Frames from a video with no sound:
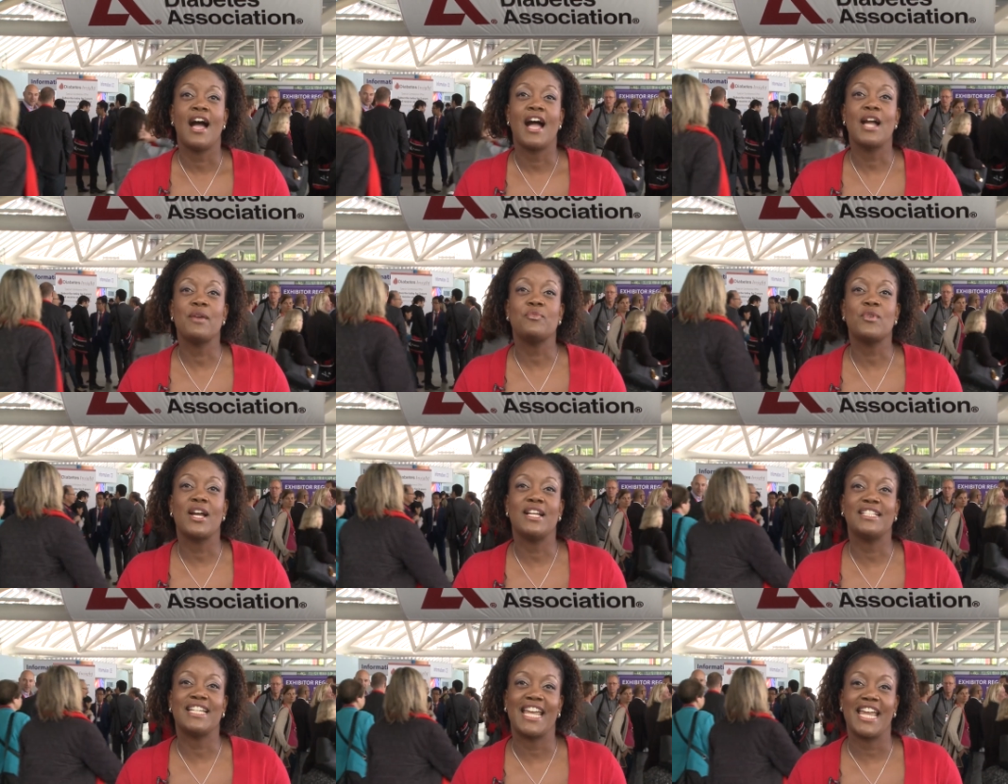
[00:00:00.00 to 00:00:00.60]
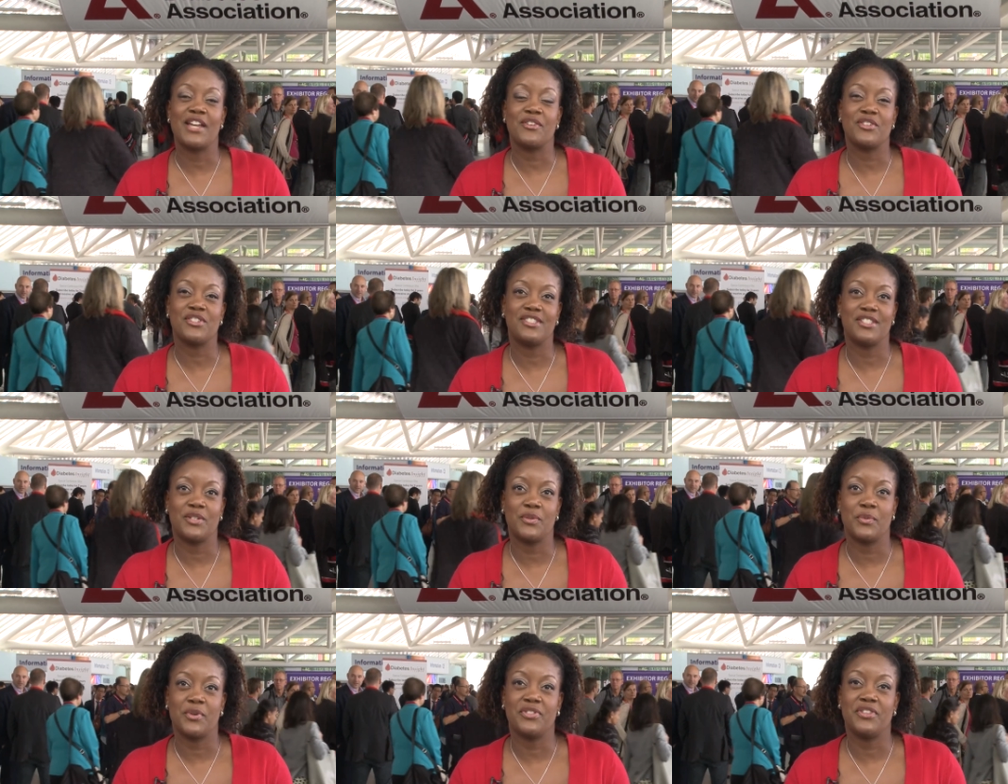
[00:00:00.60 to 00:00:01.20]
I'm Rhonda
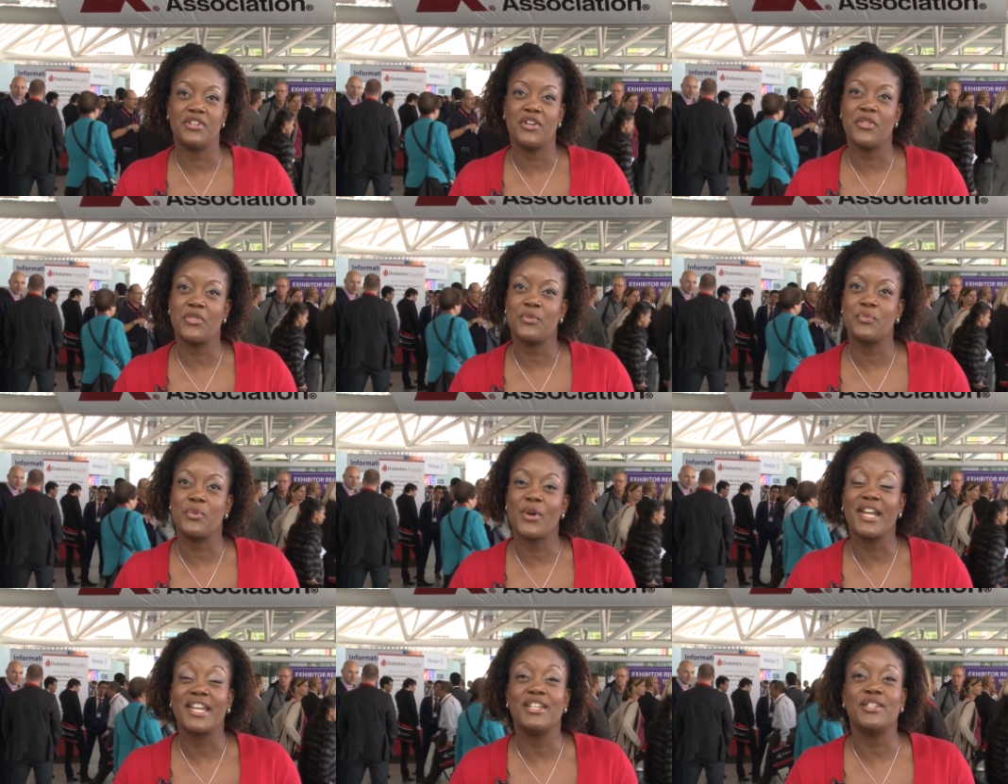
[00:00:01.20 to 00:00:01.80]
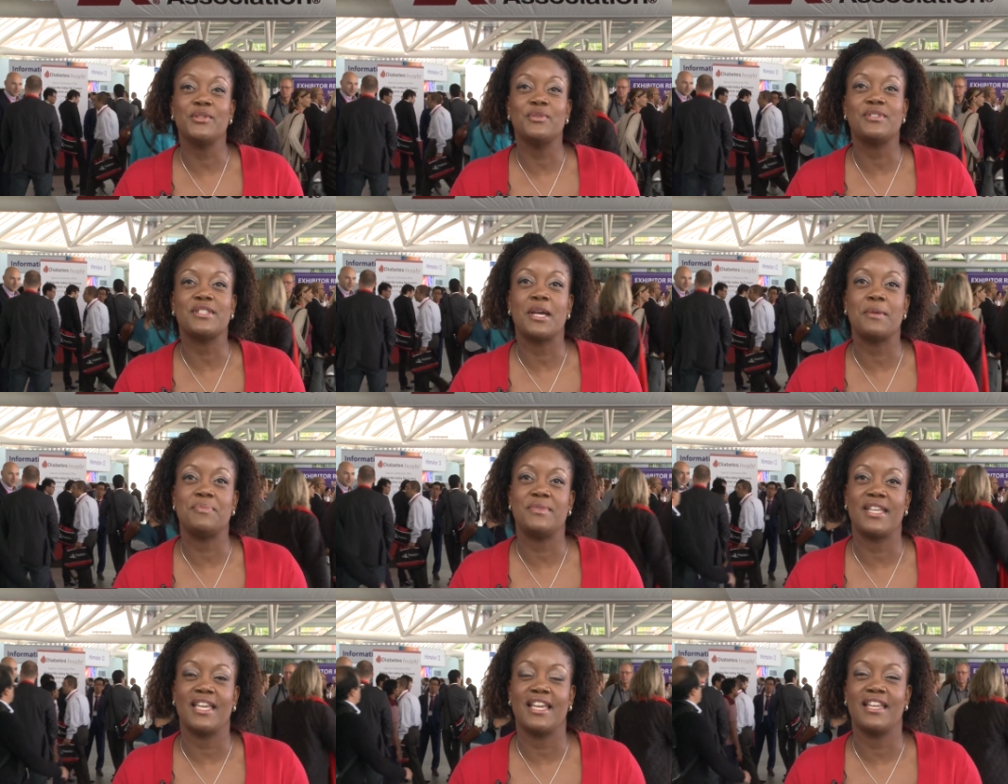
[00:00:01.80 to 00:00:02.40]
Anderson with another breaking news
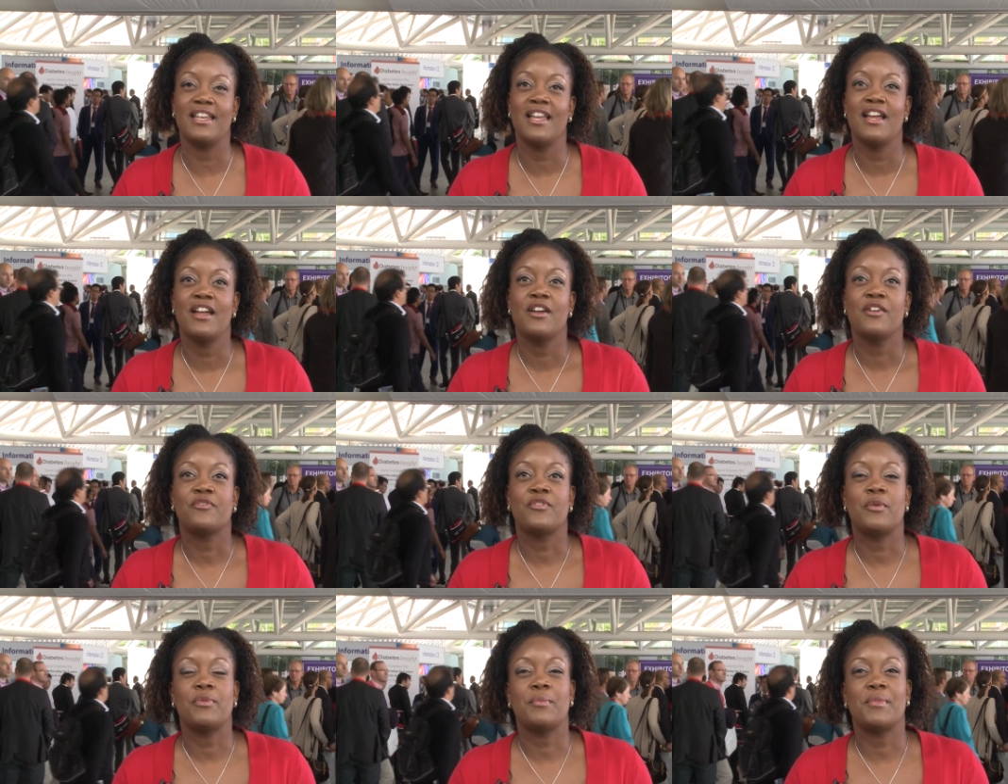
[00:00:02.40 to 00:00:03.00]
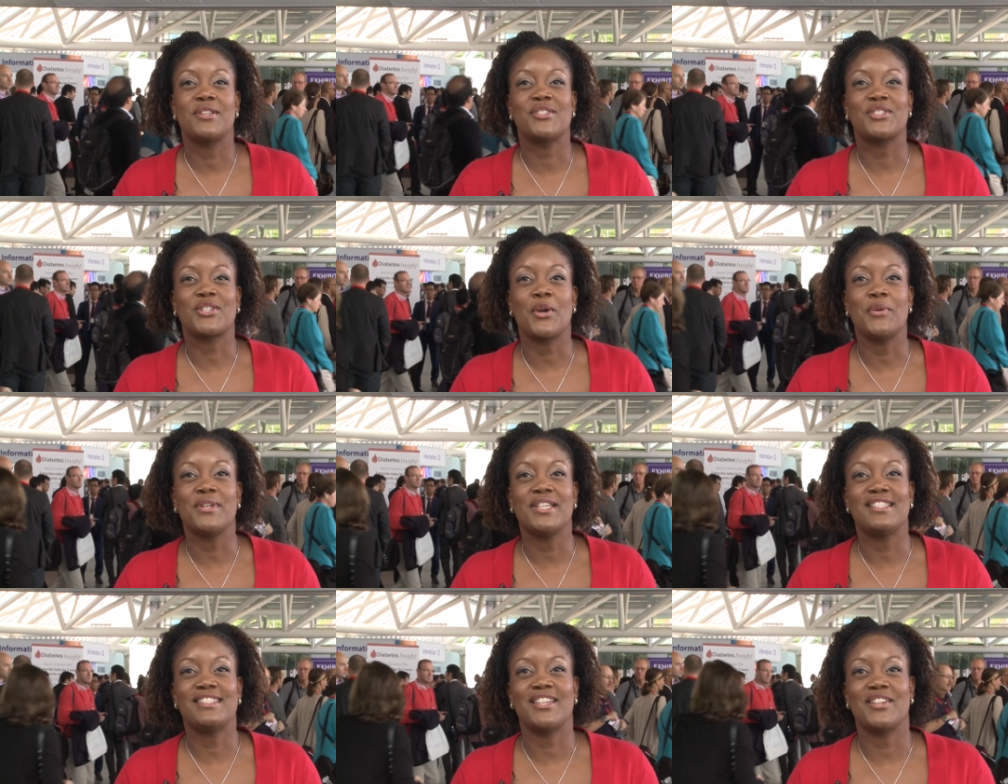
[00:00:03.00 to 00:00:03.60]
update from the
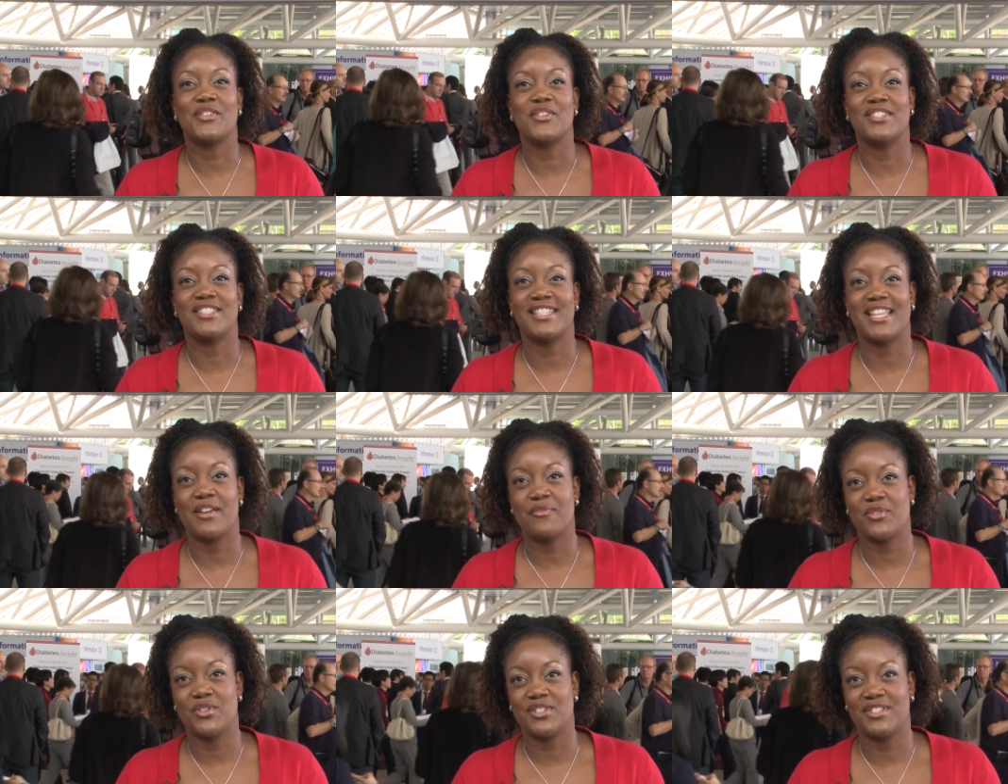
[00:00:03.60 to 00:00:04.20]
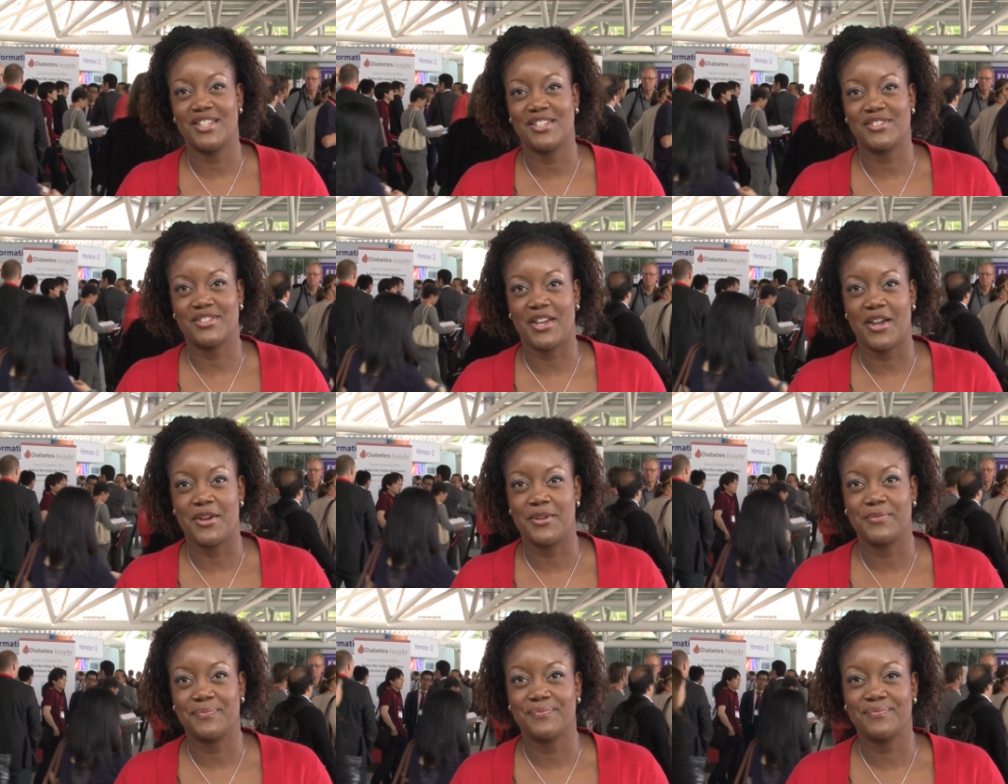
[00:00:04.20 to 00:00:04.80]
Moscone Center in San
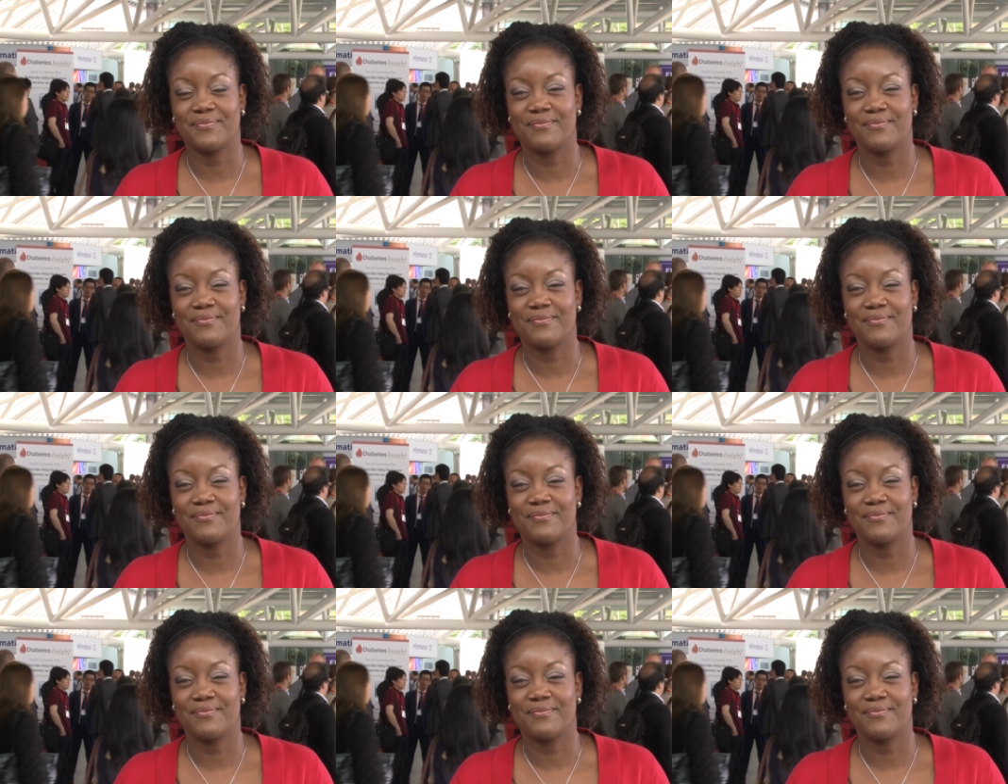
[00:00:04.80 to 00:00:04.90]
Francisco.